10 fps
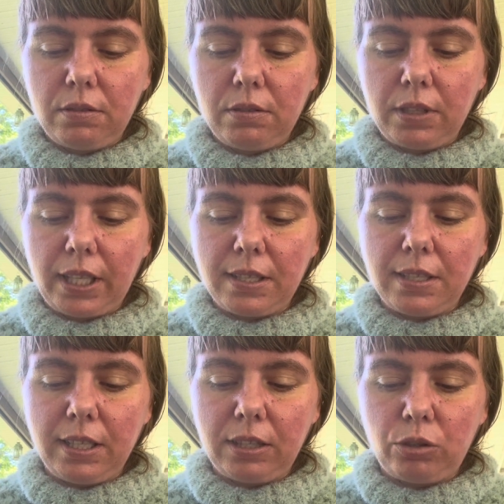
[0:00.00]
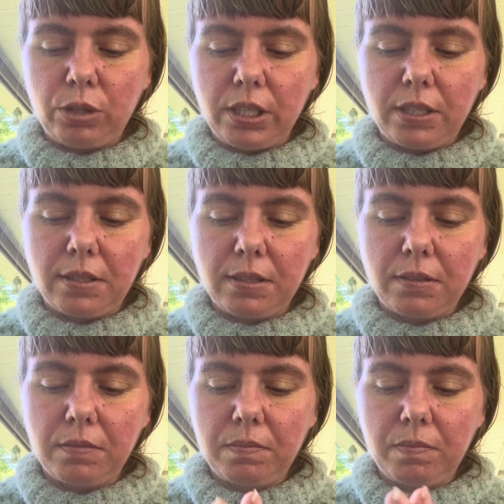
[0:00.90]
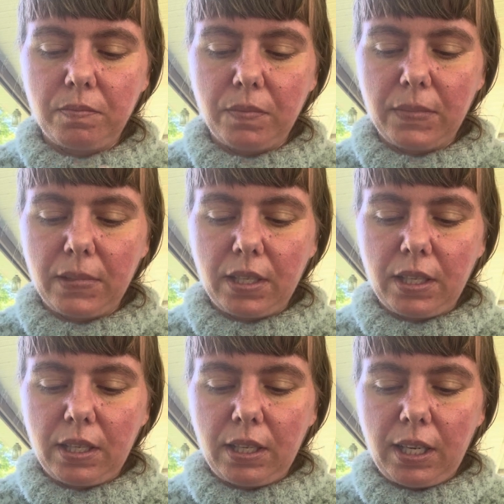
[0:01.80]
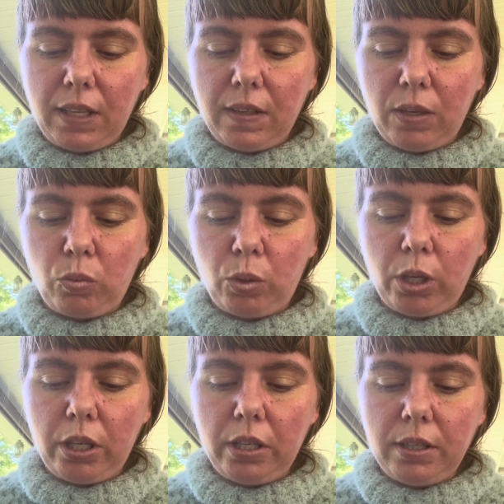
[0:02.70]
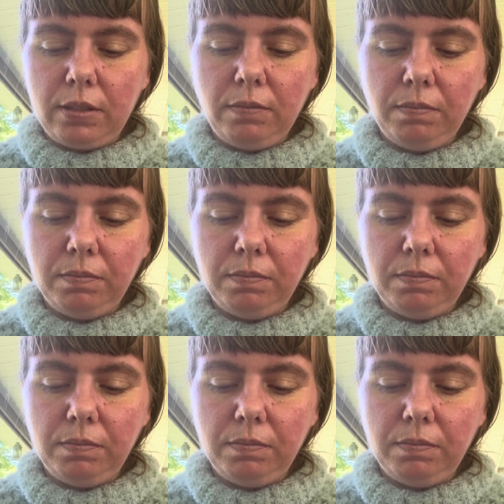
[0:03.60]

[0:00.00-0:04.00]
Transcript: That's an increase. And then 1,